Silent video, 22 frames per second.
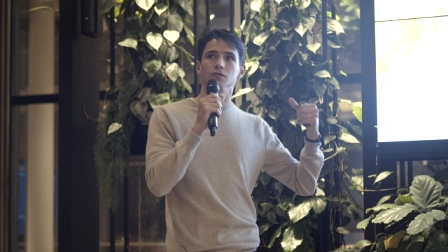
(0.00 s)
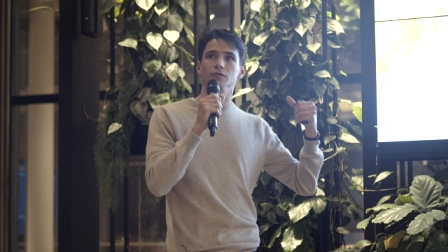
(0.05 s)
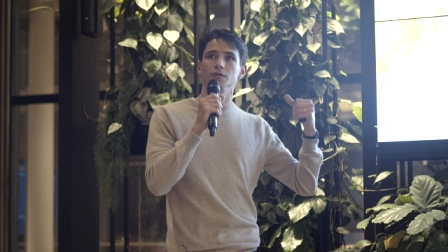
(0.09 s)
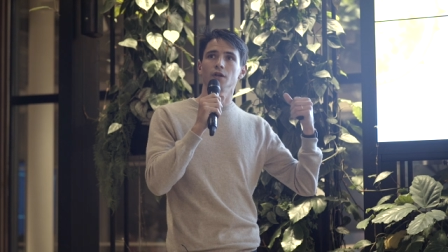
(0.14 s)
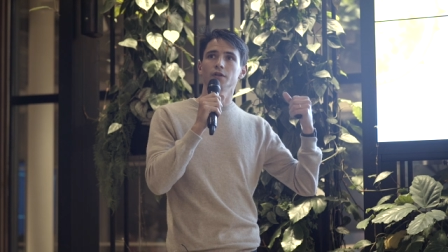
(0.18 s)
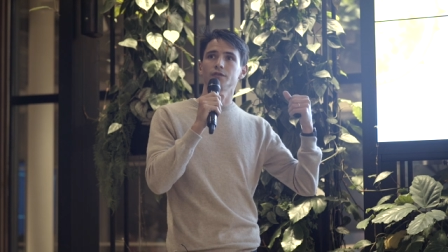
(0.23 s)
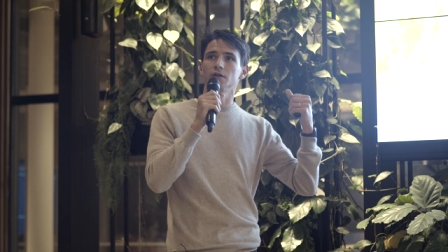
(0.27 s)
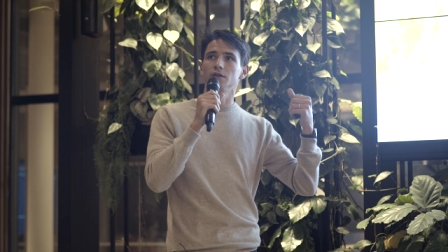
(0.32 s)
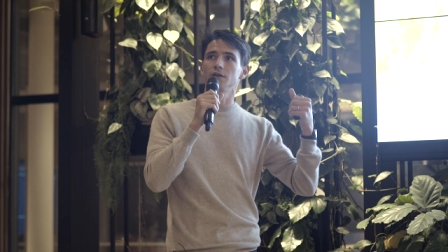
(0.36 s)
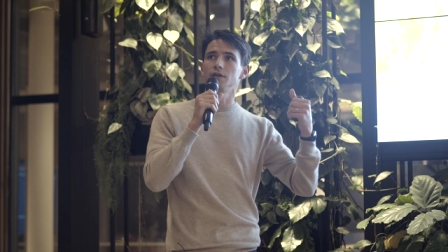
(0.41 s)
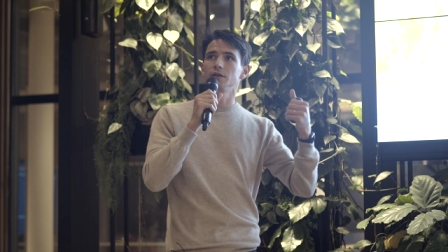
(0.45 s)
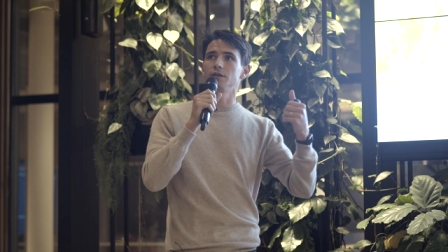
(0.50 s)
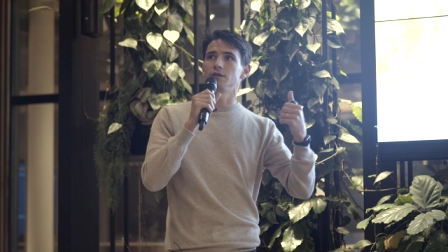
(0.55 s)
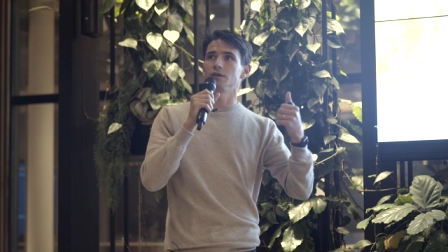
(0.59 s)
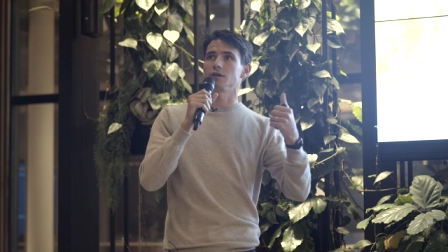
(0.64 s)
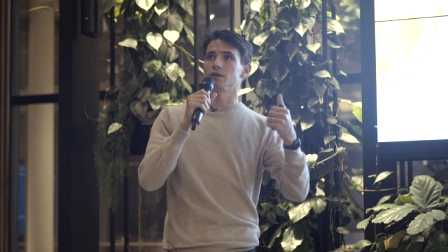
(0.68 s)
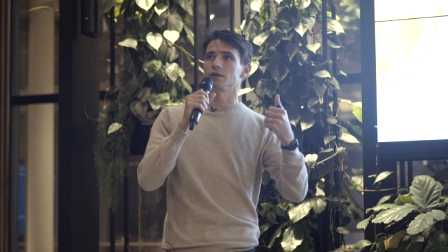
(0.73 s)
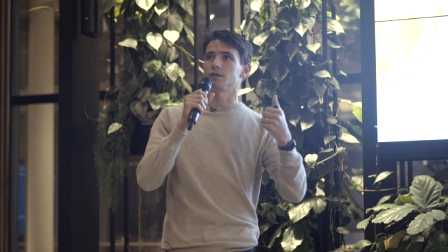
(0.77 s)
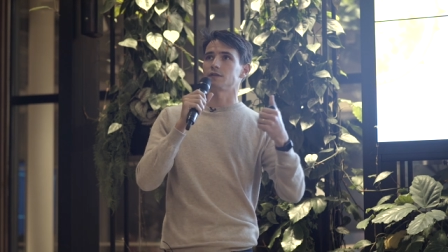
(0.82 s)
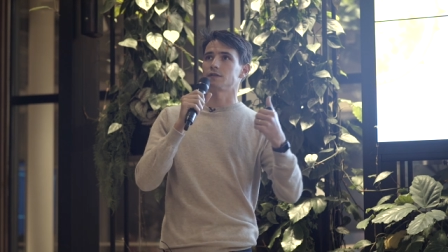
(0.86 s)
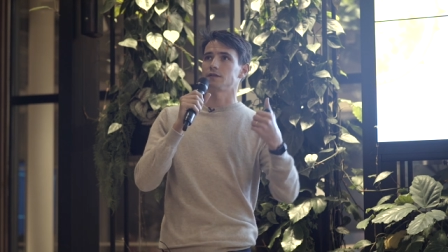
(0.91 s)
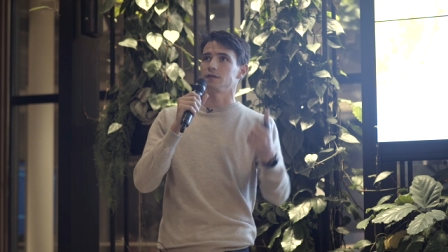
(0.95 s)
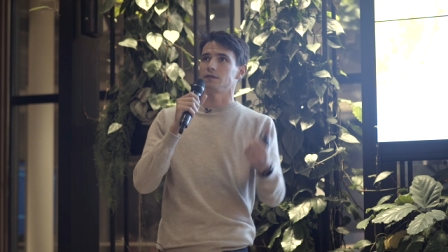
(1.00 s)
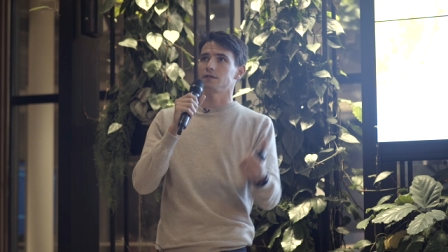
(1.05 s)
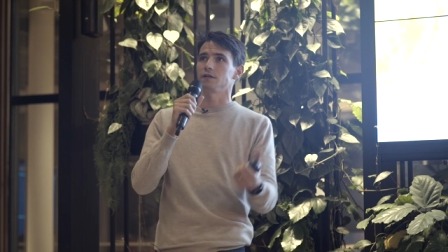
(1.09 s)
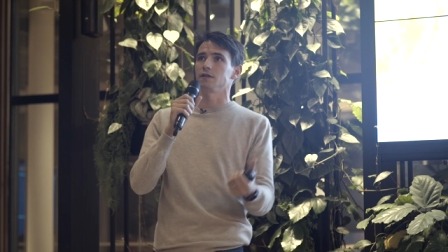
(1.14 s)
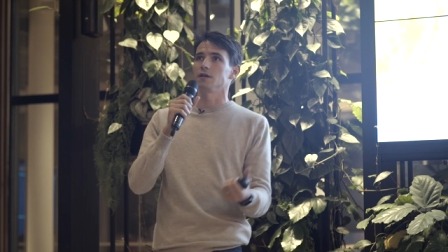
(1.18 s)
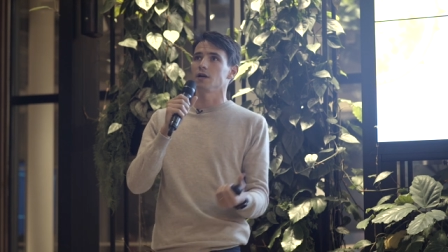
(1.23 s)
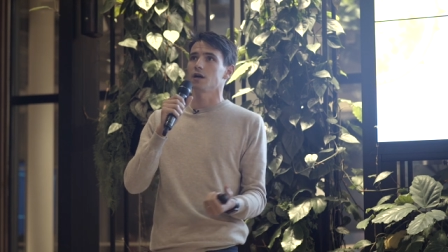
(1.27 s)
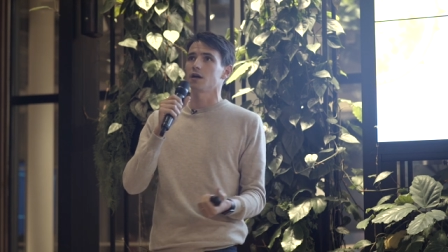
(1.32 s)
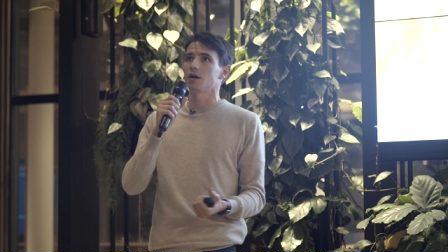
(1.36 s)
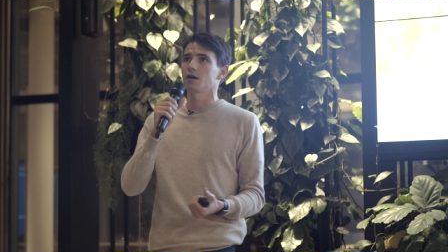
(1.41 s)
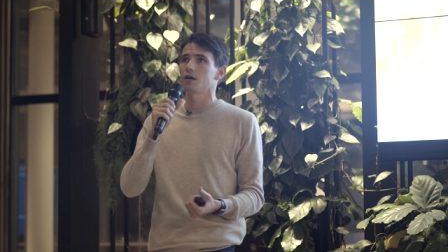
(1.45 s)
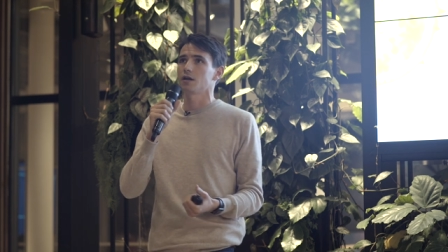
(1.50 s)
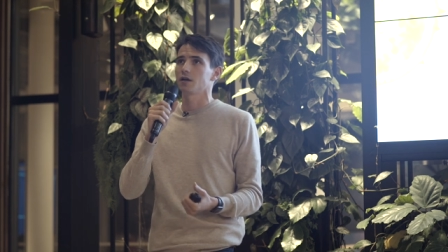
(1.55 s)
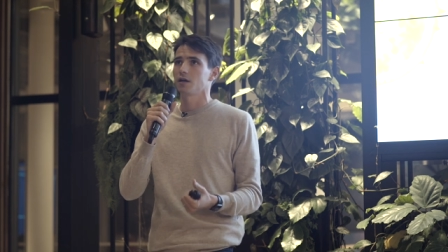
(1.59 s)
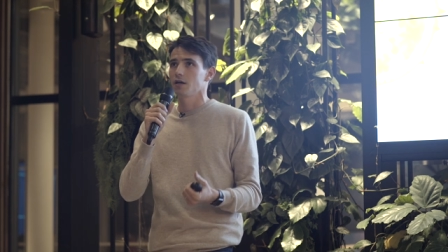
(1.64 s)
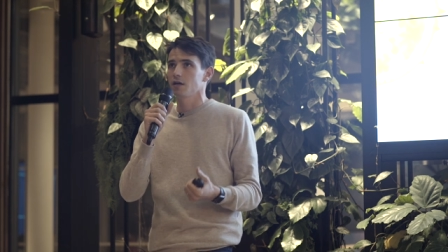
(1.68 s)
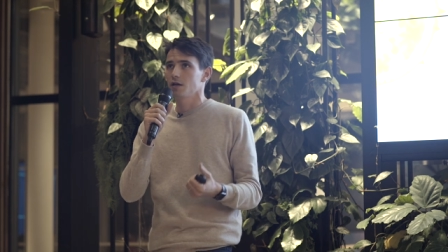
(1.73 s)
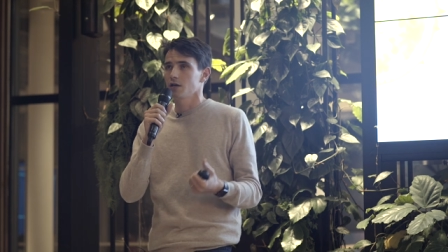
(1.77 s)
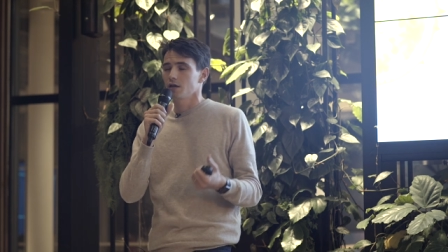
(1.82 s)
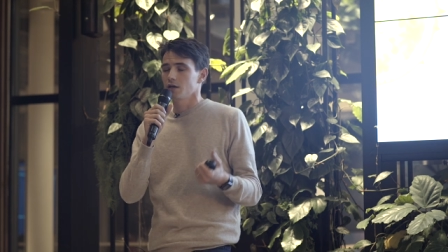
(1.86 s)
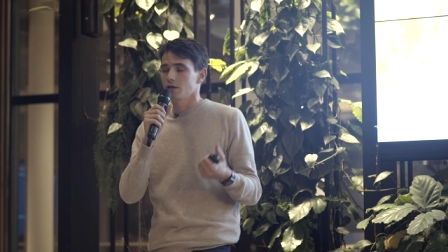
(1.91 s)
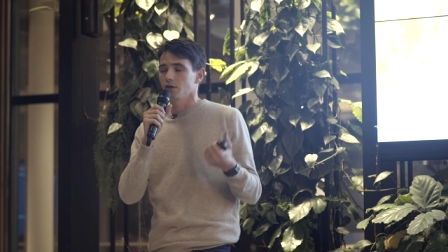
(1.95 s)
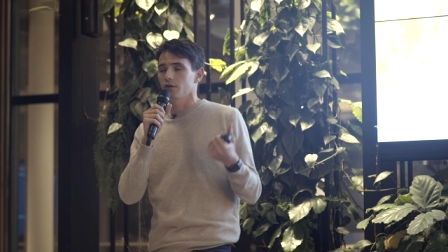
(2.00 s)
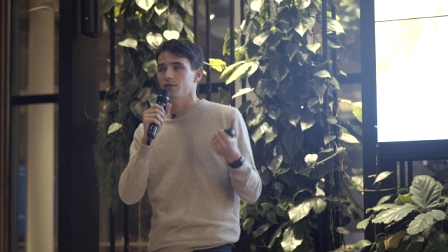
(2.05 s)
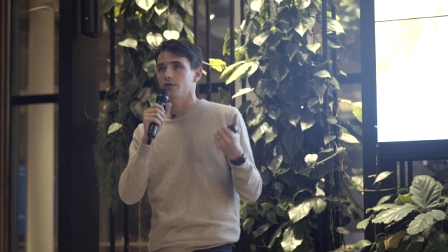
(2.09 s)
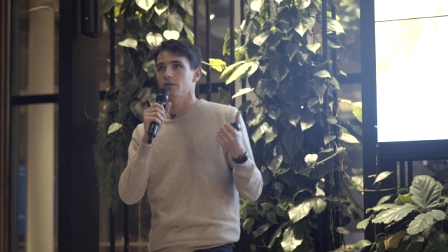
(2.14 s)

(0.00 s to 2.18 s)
not only the C T R, not